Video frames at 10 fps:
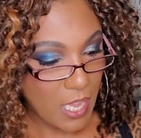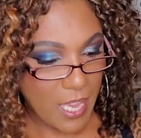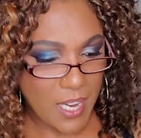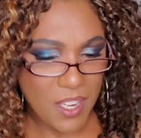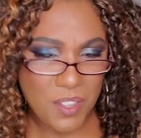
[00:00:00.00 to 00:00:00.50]

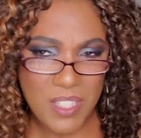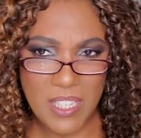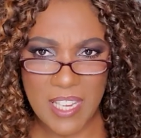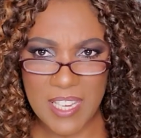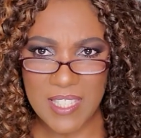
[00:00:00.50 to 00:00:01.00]
And I know
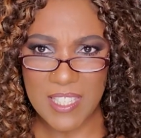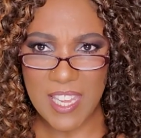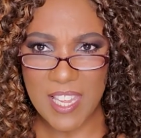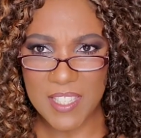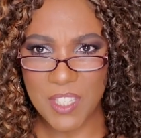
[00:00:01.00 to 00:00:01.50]
De'Lanci
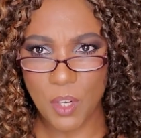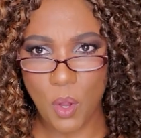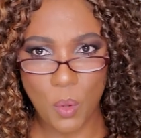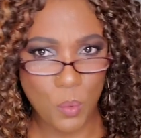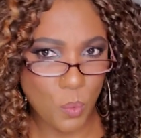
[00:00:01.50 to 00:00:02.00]
has their
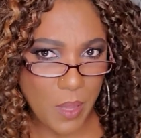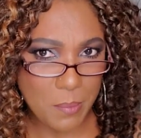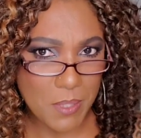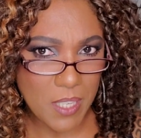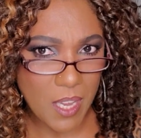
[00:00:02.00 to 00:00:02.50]
own
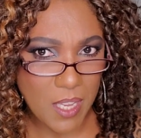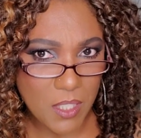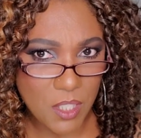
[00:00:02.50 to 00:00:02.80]
website.